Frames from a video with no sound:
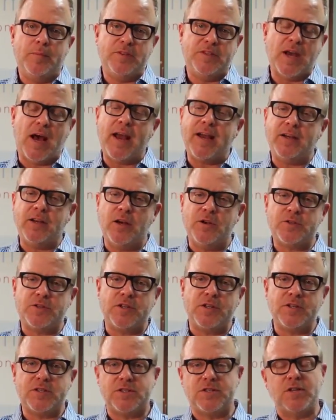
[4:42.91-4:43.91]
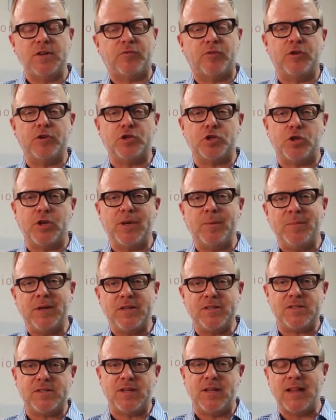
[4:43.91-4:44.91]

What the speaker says: diagnosis, different treatments,